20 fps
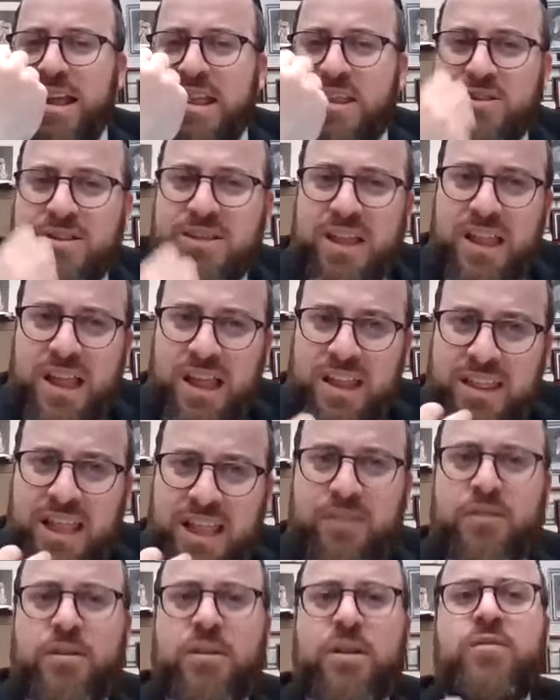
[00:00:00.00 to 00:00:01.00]
there's a, a,
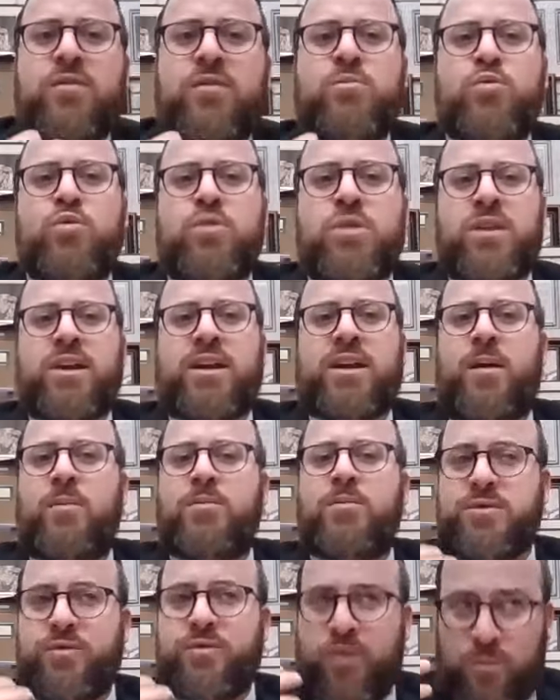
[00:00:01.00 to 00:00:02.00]
level of amuna that
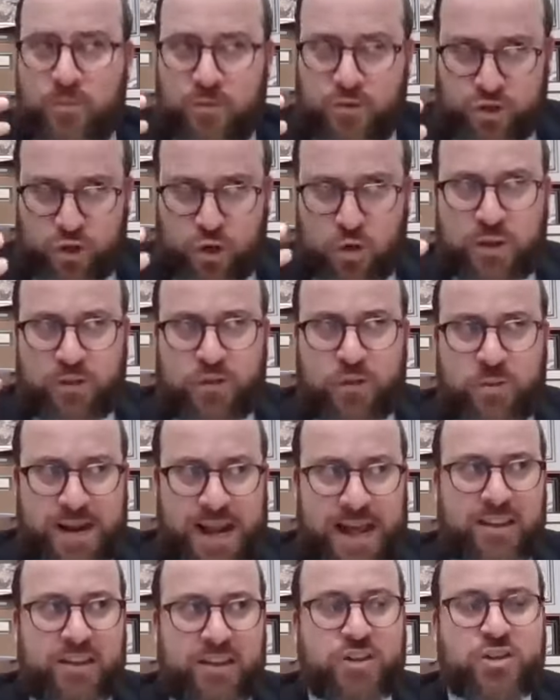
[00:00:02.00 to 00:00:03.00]
comes from surely from
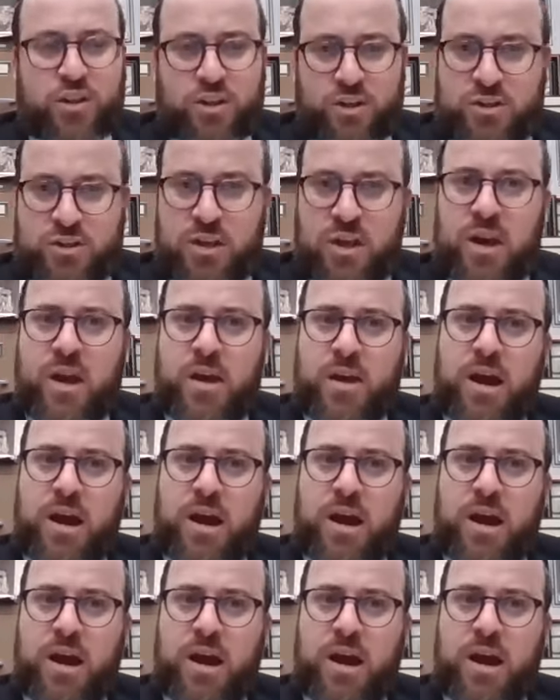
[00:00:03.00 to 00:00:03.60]
knowledge because